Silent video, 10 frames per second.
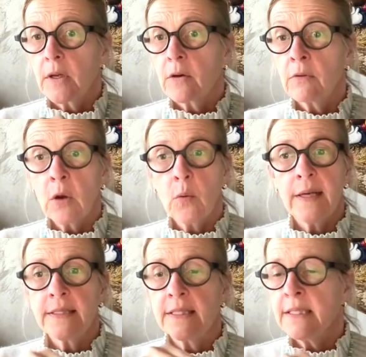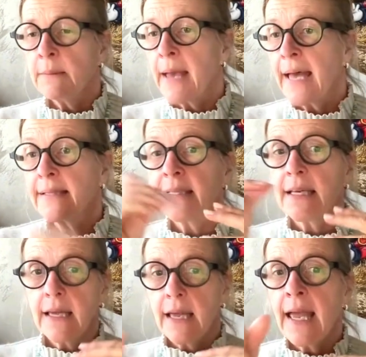requests, demands,
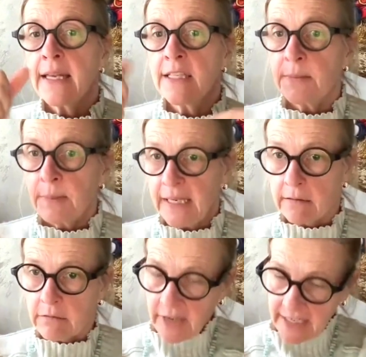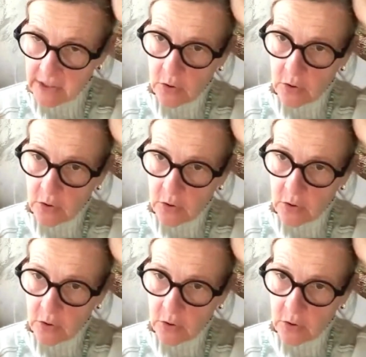and speed, right?